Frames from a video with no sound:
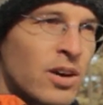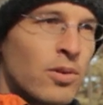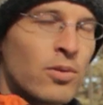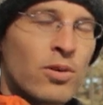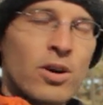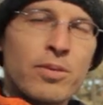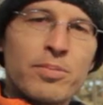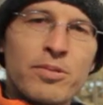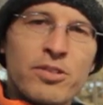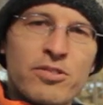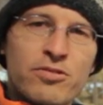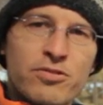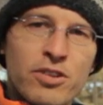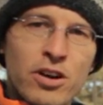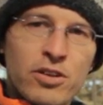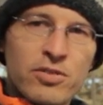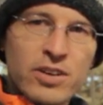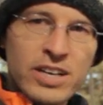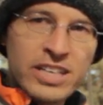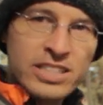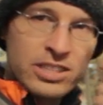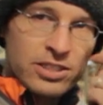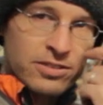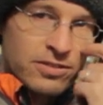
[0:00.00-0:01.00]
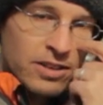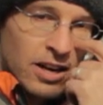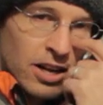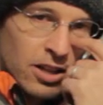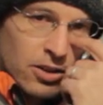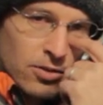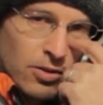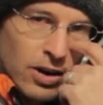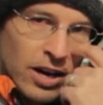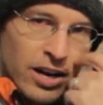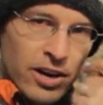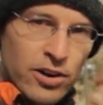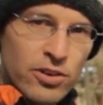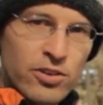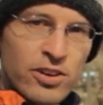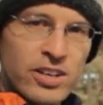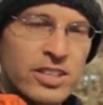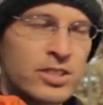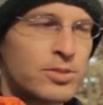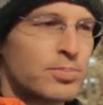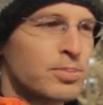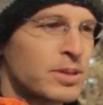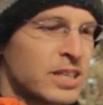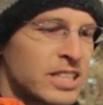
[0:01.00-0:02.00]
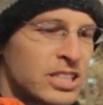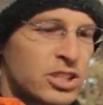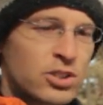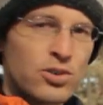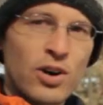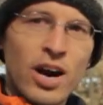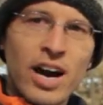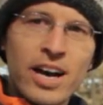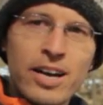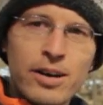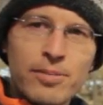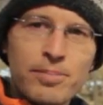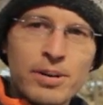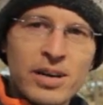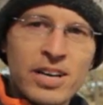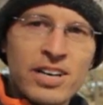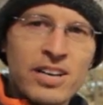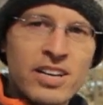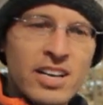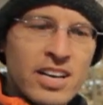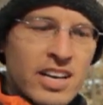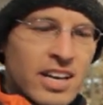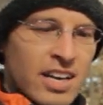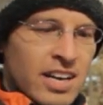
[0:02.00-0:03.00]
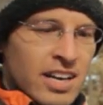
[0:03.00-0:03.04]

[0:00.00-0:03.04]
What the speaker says: We're up in the Front Range of Colorado, and it's pretty dry up here,